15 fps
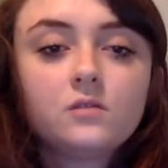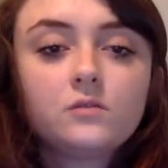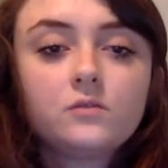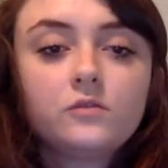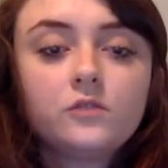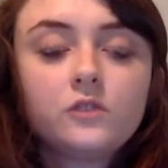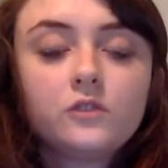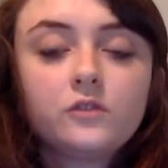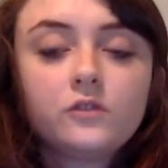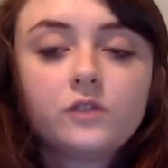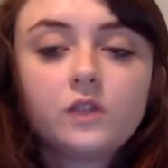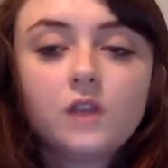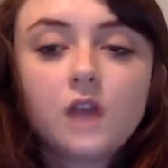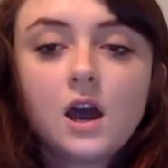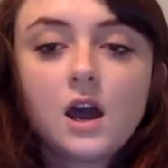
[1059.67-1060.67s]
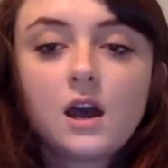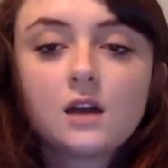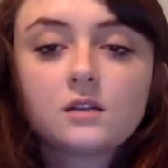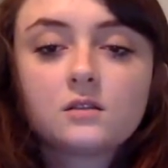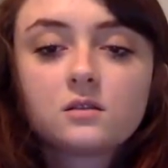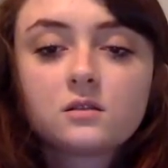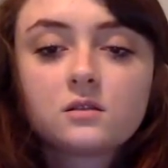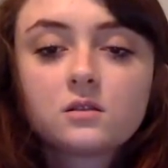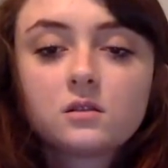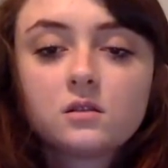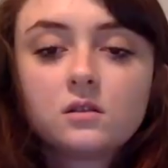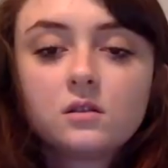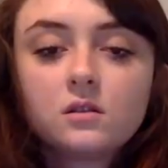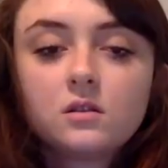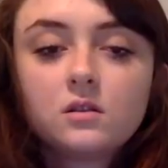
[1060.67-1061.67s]
feel free to ask.
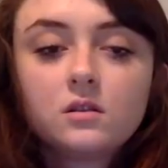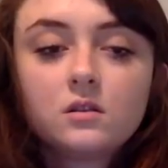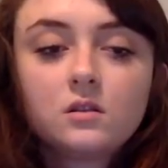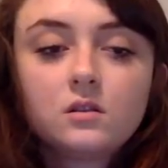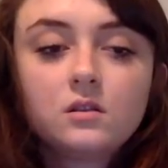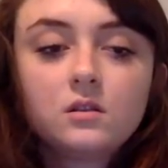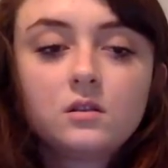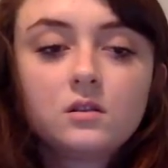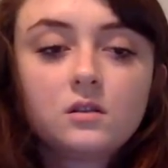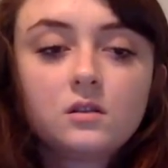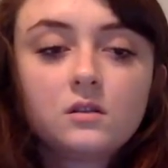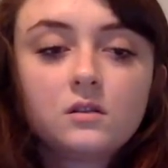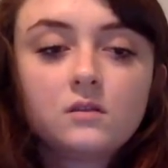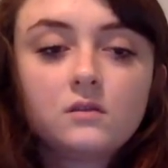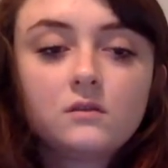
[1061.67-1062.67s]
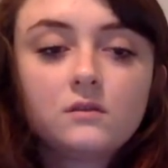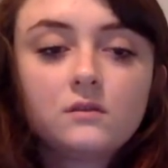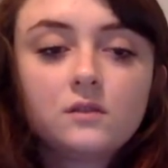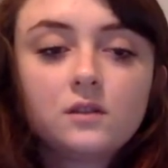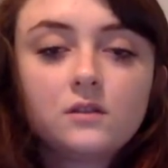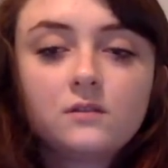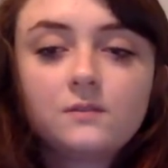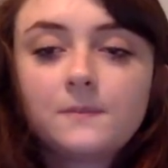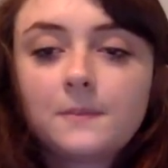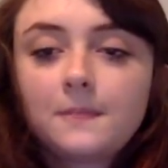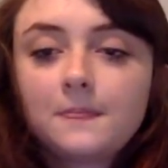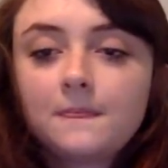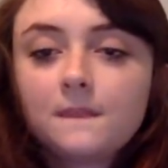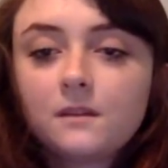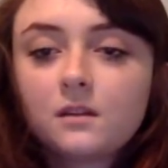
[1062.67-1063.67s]
It does. Whoa.
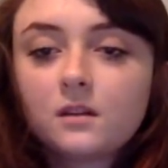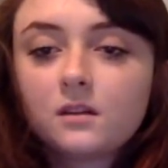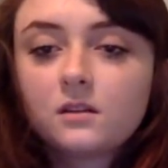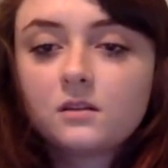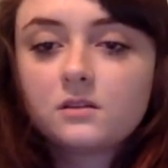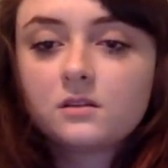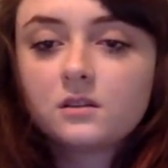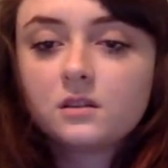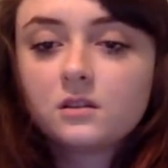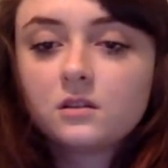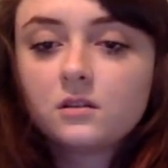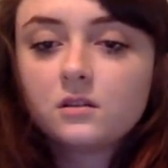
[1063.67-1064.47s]
Okay, let's see.